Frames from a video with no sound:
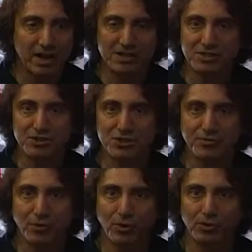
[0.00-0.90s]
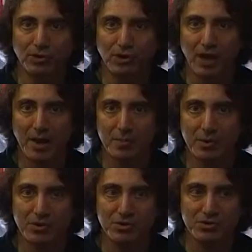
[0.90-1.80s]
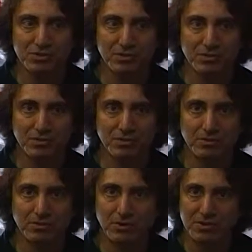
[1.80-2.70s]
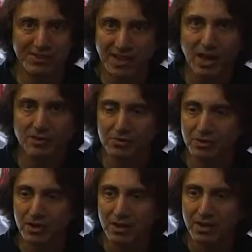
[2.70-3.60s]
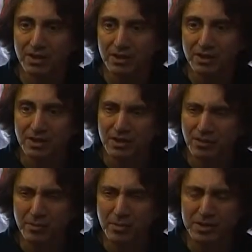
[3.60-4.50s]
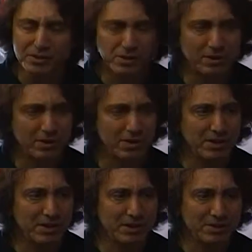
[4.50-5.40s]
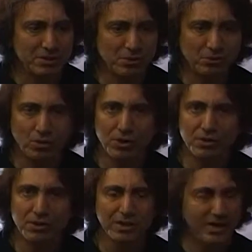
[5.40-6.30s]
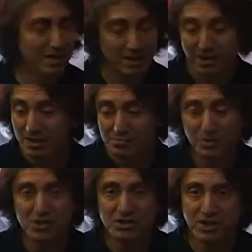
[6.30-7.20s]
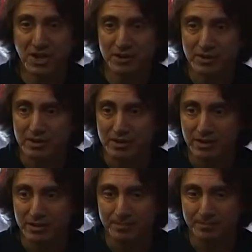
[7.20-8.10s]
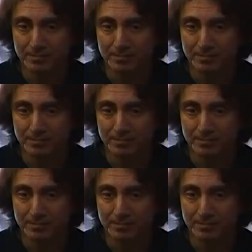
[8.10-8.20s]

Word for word: has to just fall in their lap because they're entitled. You know what I mean? So, and, and there's no loyalty. It's pretty scary, you know.